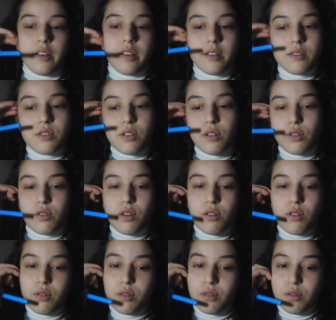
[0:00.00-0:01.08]
So
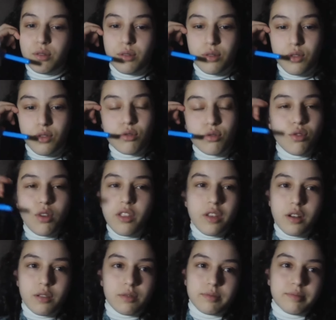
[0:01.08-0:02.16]
go to
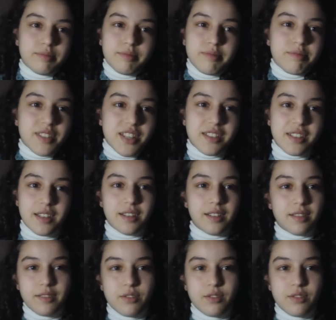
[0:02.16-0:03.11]
other city,